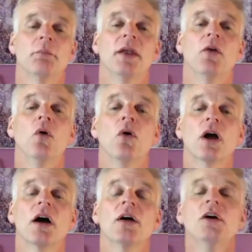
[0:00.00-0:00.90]

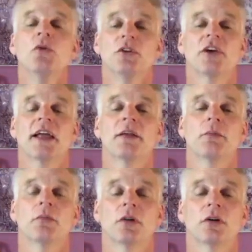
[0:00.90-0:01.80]
Menorca which
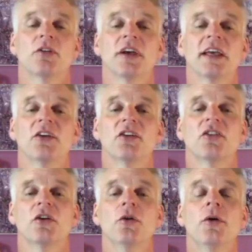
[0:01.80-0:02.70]
Adam can take us
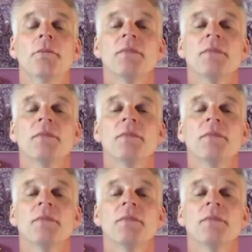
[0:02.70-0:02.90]
to.